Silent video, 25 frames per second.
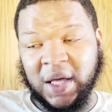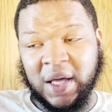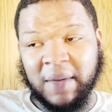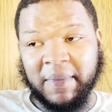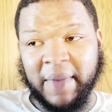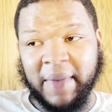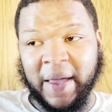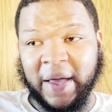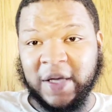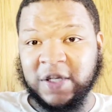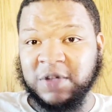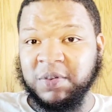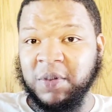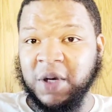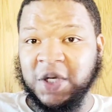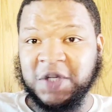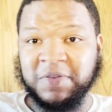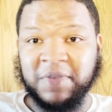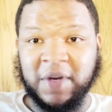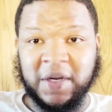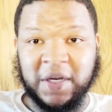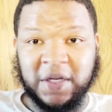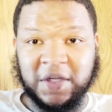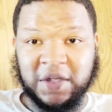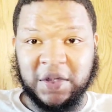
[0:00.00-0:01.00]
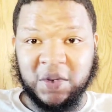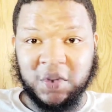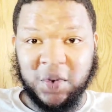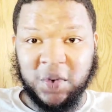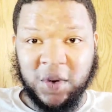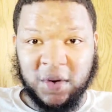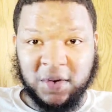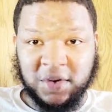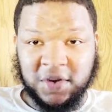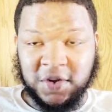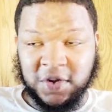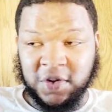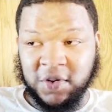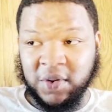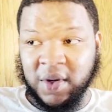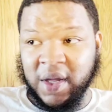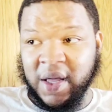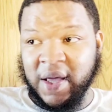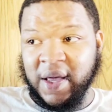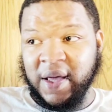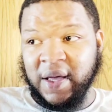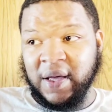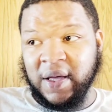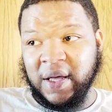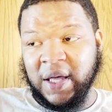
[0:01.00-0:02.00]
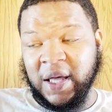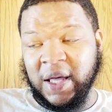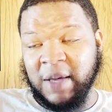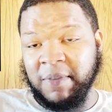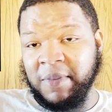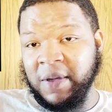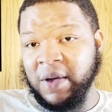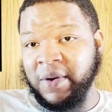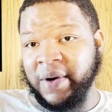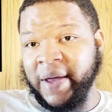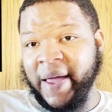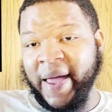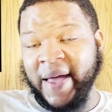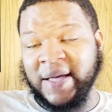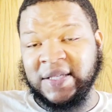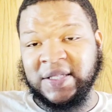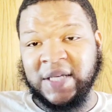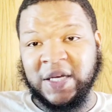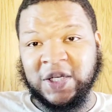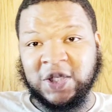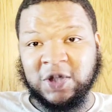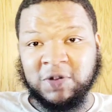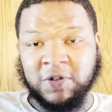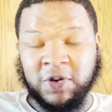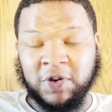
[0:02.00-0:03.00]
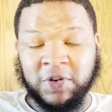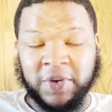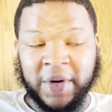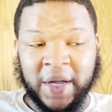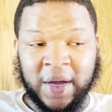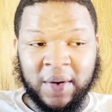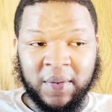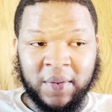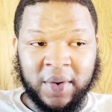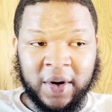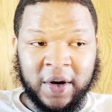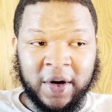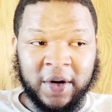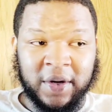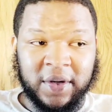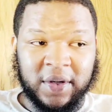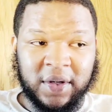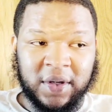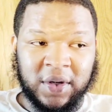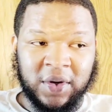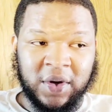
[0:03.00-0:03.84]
He can make as much money as he want to he would be on an accessible network.